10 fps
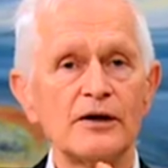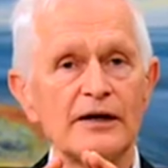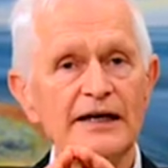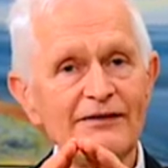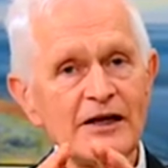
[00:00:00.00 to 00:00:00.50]

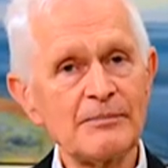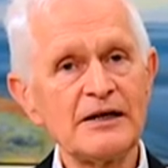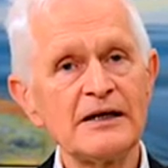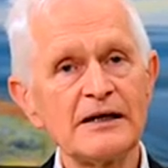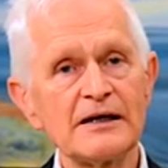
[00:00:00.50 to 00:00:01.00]
living
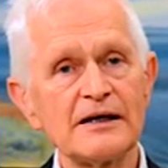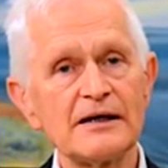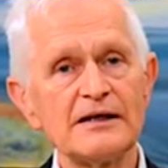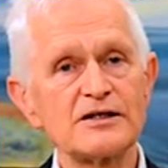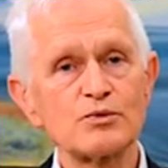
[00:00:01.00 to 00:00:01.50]
being
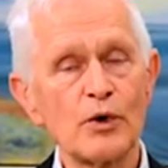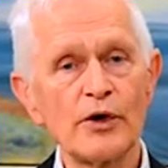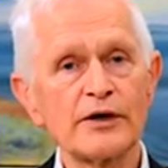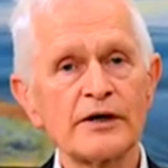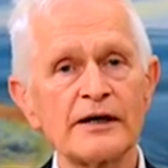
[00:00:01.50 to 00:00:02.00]
is
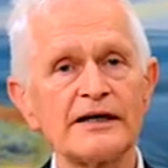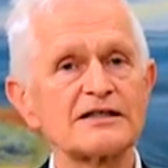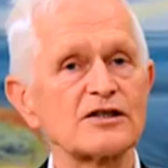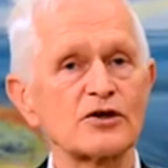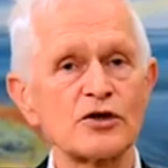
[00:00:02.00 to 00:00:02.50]
working,
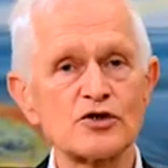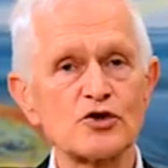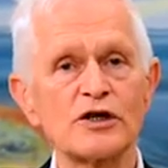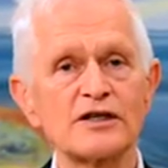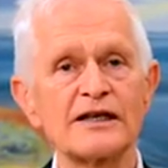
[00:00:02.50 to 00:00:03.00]
it's
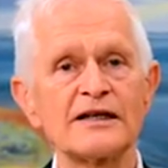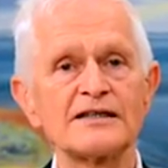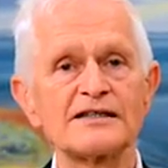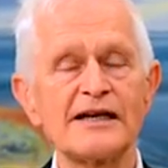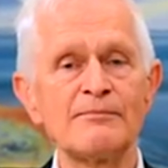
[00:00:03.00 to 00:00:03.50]
constructed in the
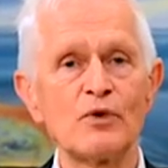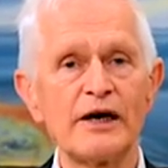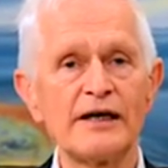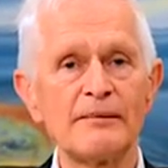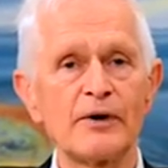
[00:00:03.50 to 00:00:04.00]
same
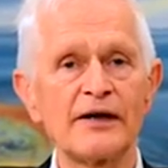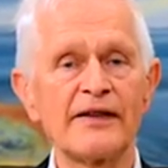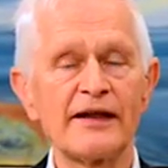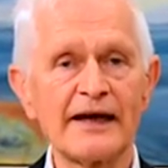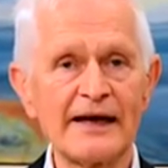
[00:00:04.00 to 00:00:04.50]
way, but in
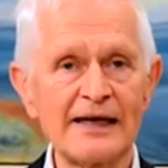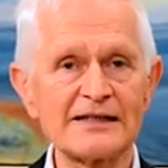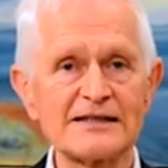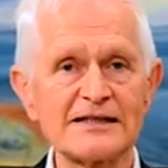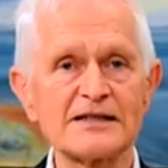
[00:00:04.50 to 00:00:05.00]
the
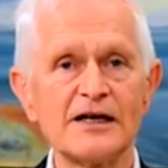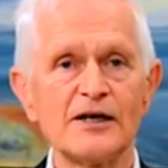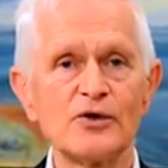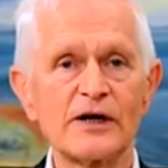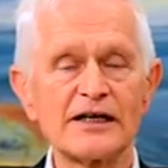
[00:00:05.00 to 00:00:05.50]
analysis
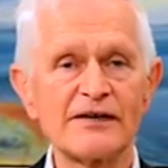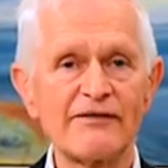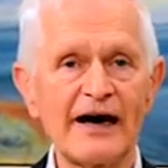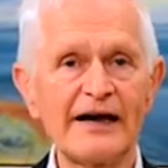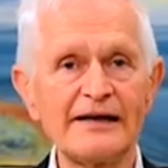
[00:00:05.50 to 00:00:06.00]
you can
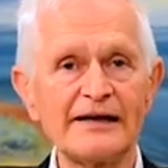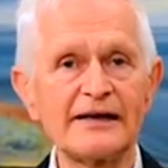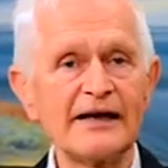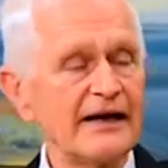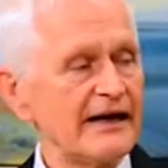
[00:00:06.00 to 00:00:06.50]
divide it
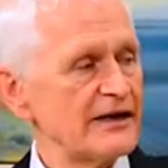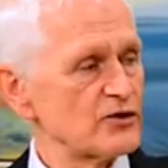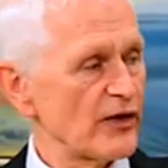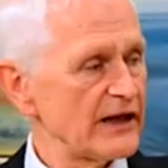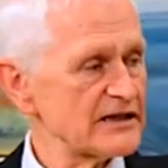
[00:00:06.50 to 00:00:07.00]

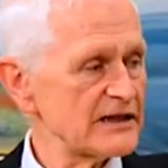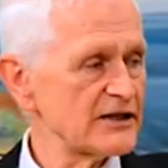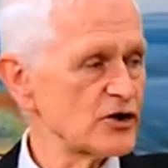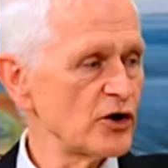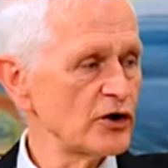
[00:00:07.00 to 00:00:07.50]
into this
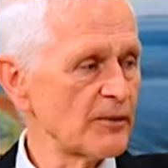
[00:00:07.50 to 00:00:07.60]
eternal